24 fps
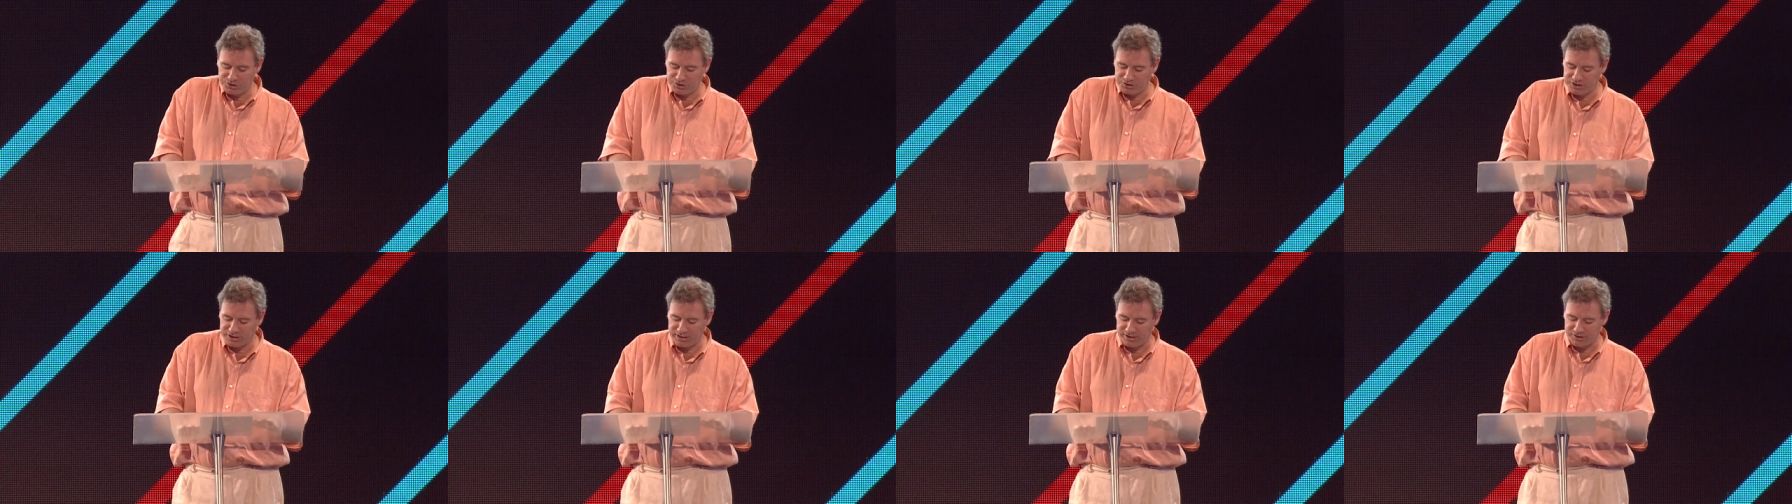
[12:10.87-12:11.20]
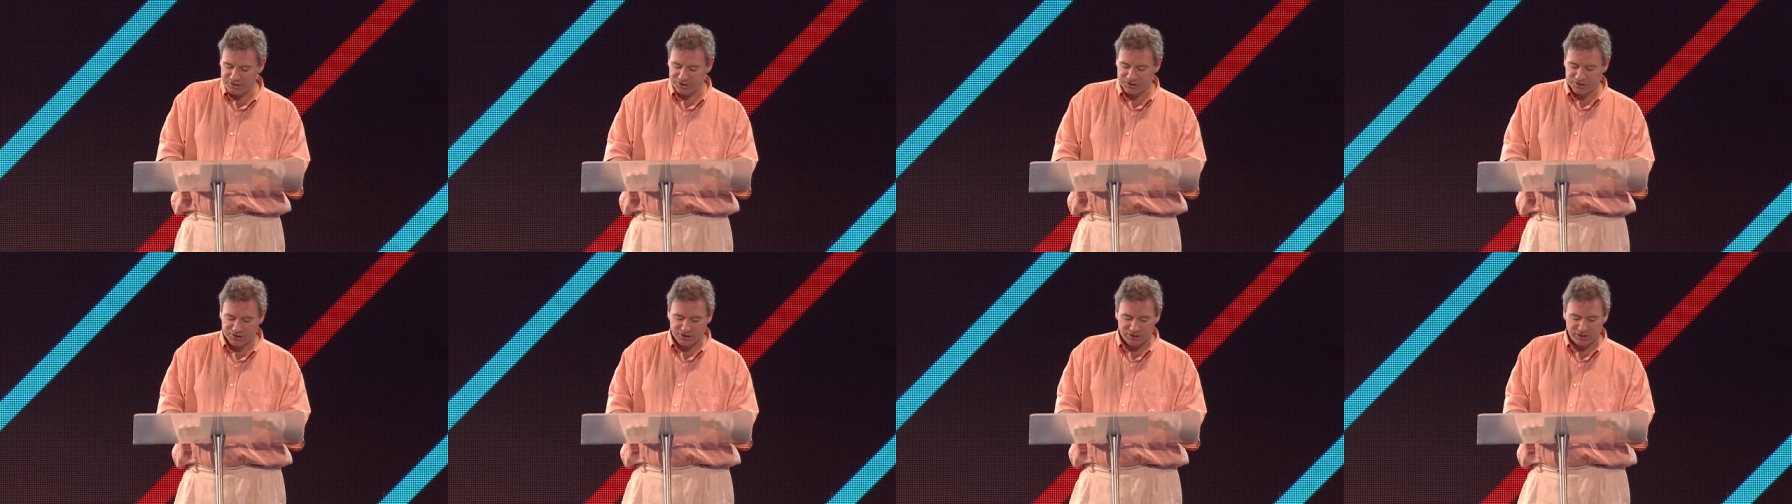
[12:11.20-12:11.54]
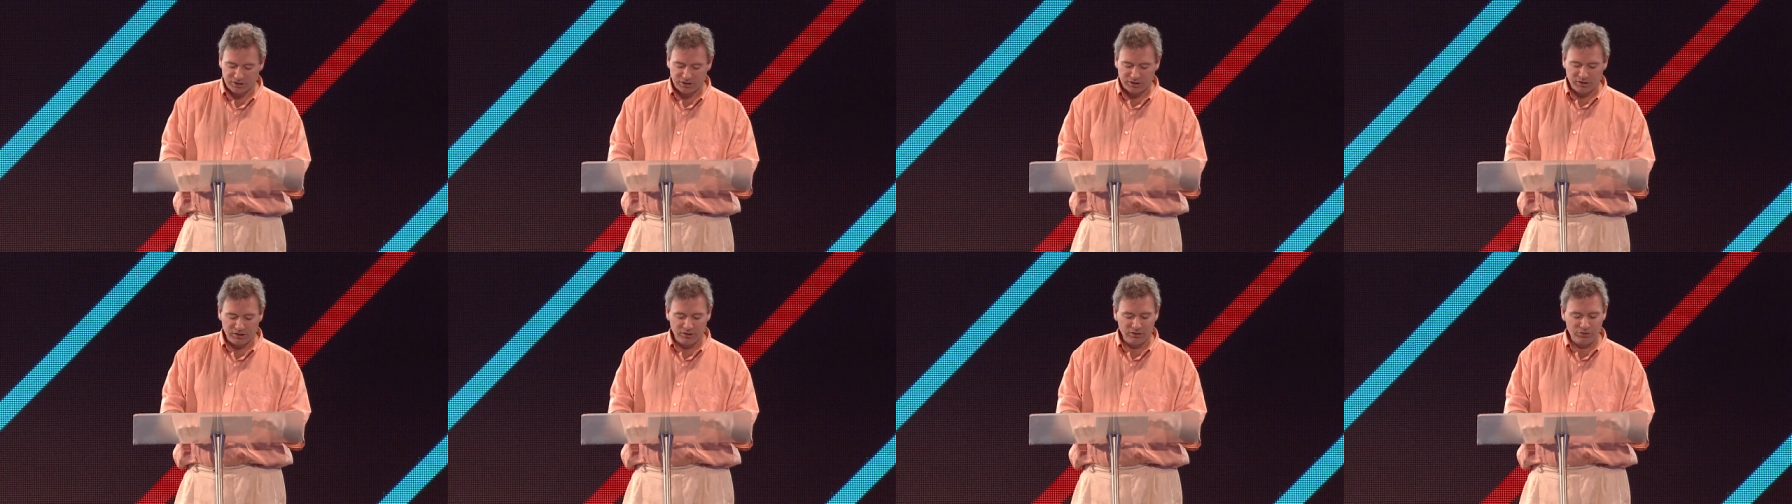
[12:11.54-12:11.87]
Jesus
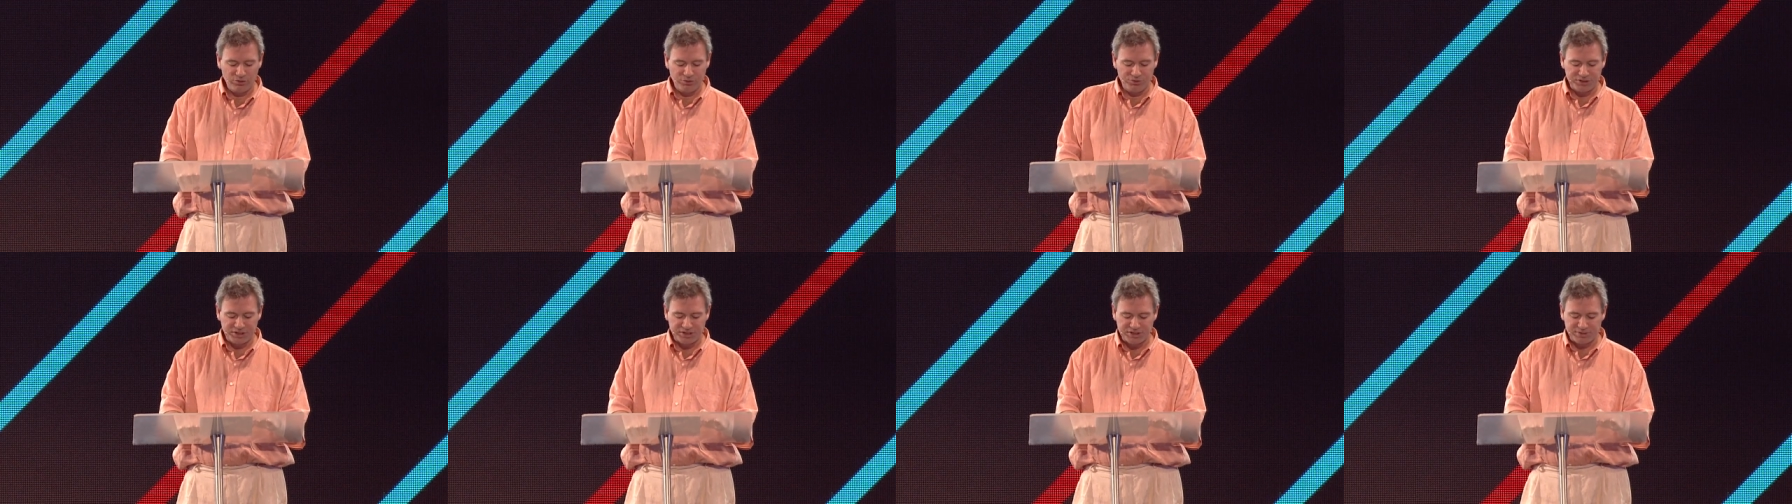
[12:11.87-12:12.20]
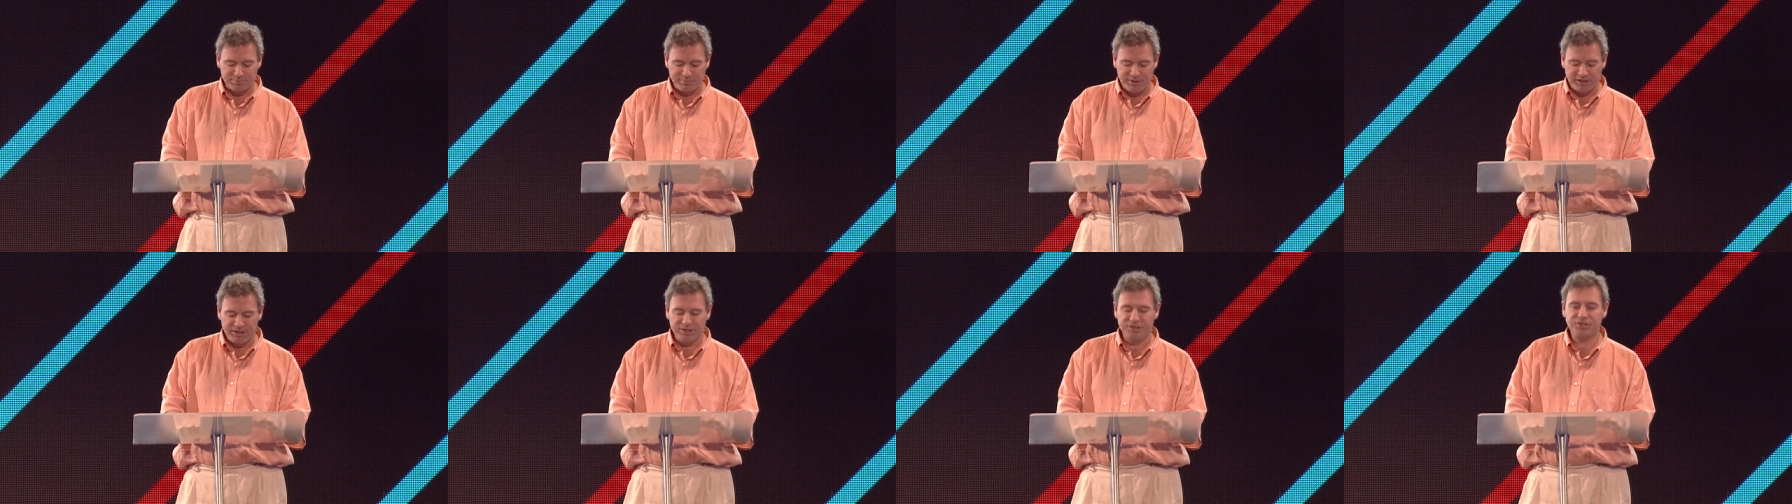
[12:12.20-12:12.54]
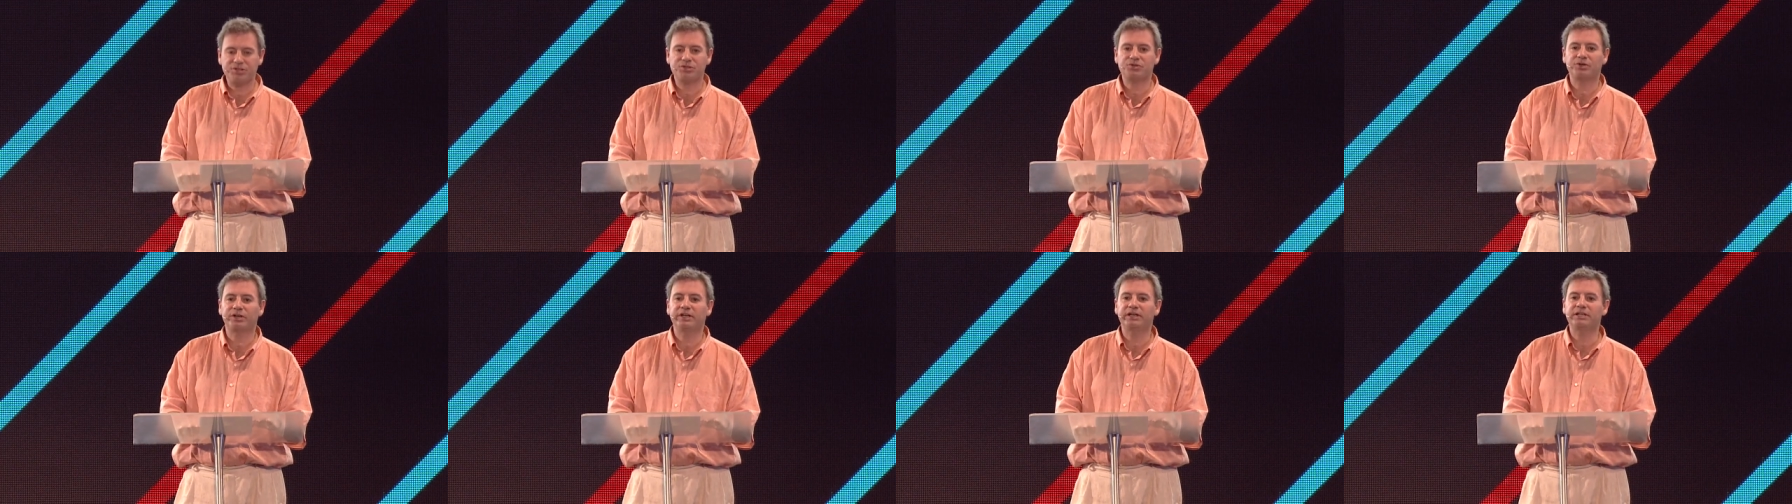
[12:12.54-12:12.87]
concludes his
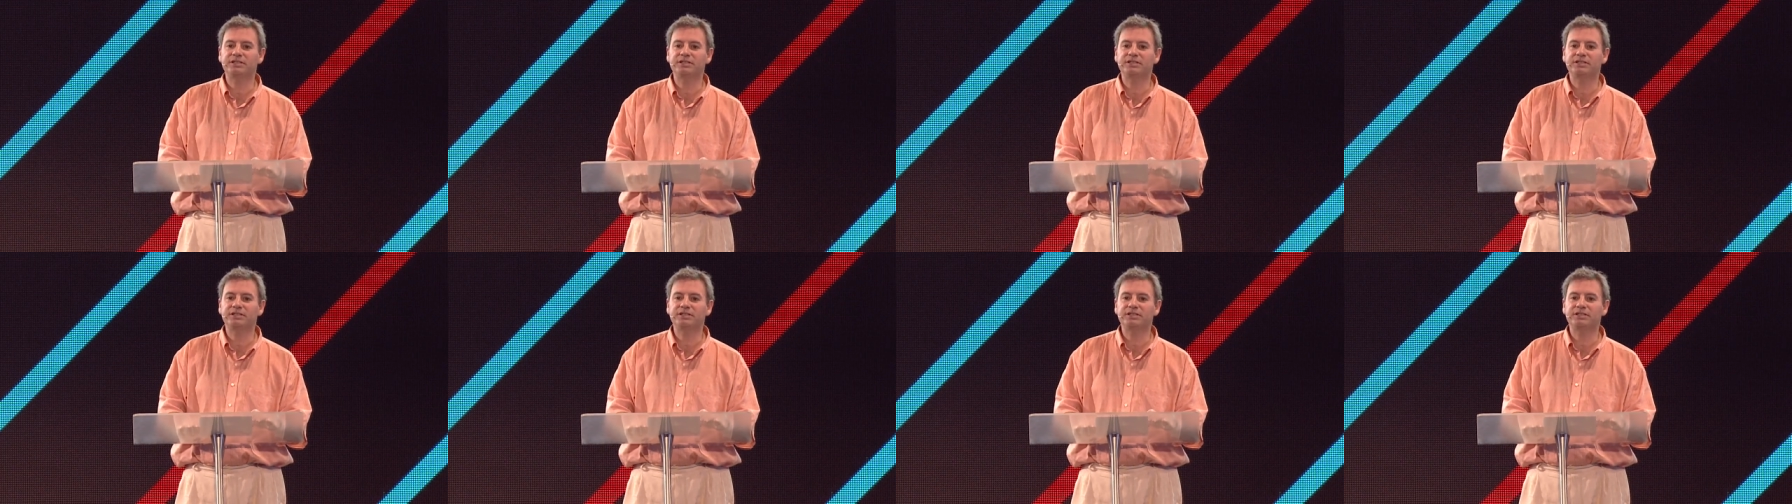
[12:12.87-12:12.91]
ministry.